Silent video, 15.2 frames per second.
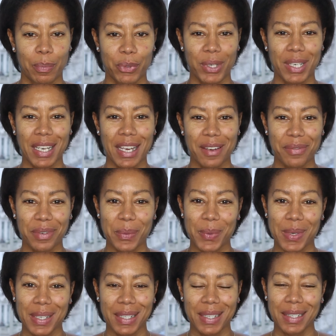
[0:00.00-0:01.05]
Morning
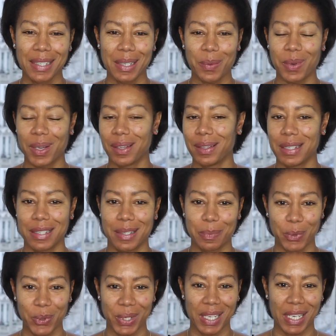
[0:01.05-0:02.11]
everyone. Well, it's
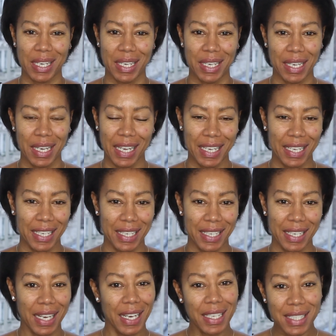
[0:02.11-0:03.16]
morning here
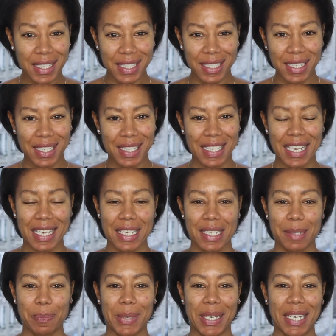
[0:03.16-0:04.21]
in London. It's
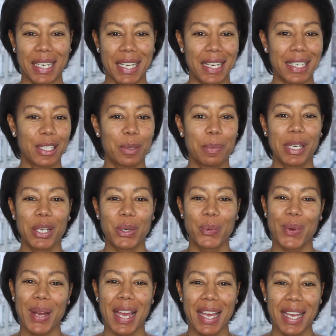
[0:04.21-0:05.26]
been a little bit
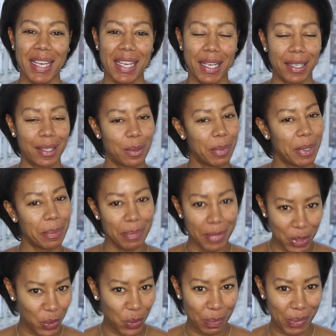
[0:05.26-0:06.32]
grey, a little bit
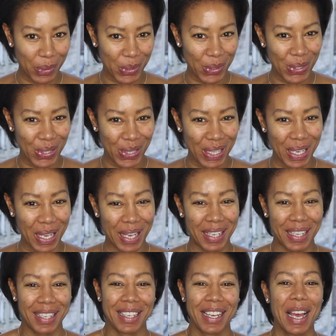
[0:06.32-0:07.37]
miserable.
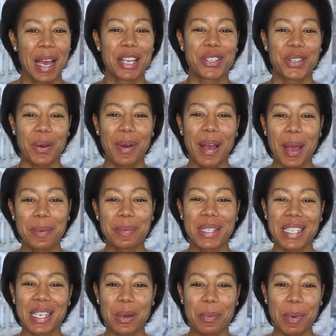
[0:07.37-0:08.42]
So I hope it's a
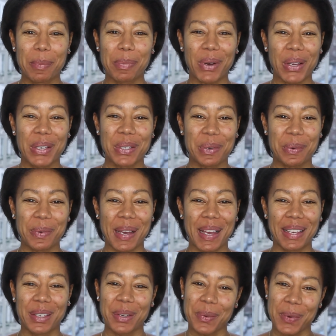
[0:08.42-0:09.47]
little bit brighter where
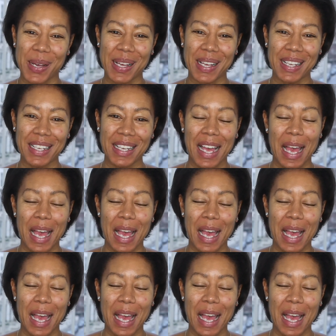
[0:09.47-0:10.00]
you are.